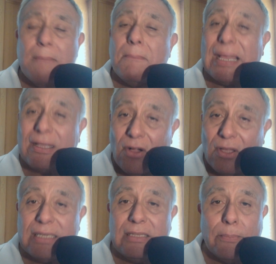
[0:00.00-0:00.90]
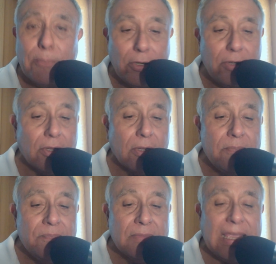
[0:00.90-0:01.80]
by calling the murder
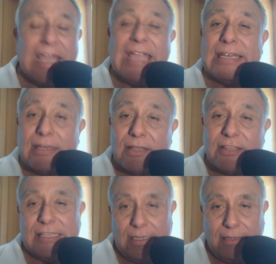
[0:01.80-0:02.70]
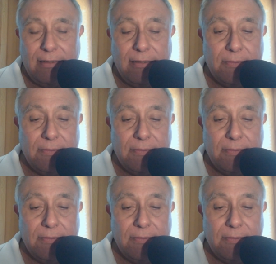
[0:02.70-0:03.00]
a little thing.